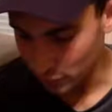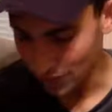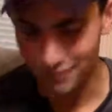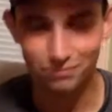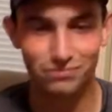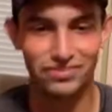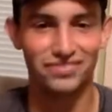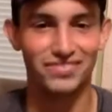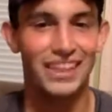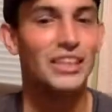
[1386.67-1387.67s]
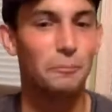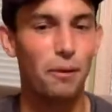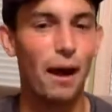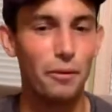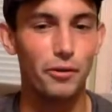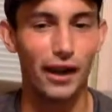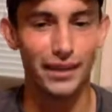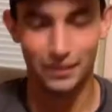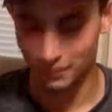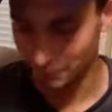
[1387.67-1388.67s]
right. You're probably
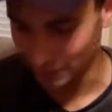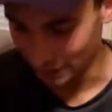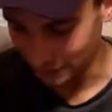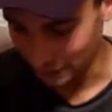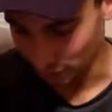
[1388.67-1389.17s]
right, but,